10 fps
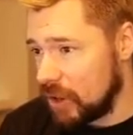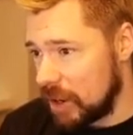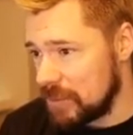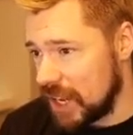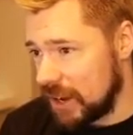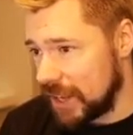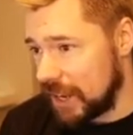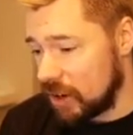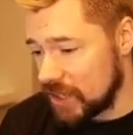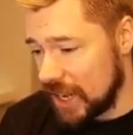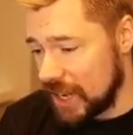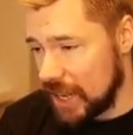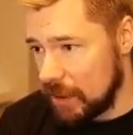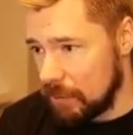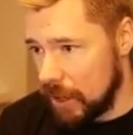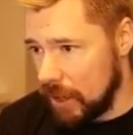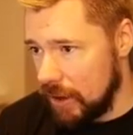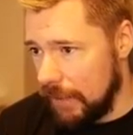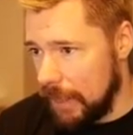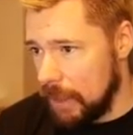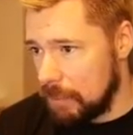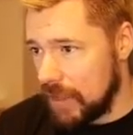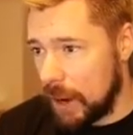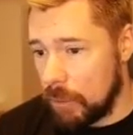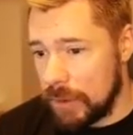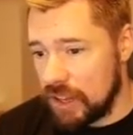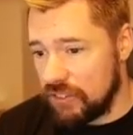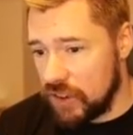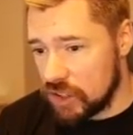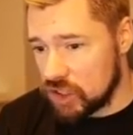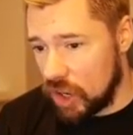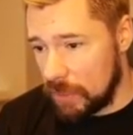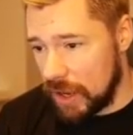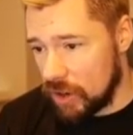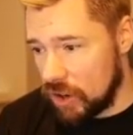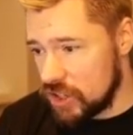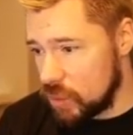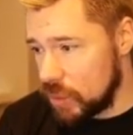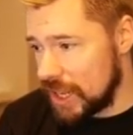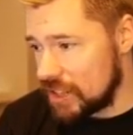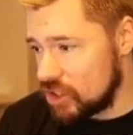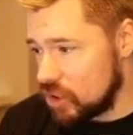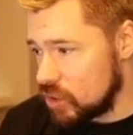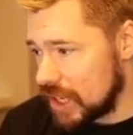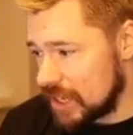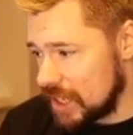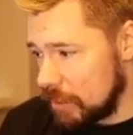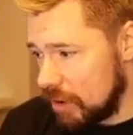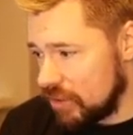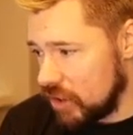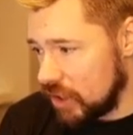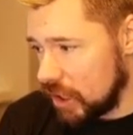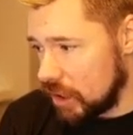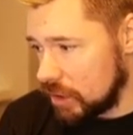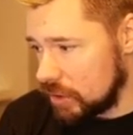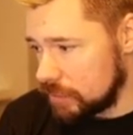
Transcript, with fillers: comes out again, I'll take him. But that will be the first time now, guys, that we get to use that Timo Werner.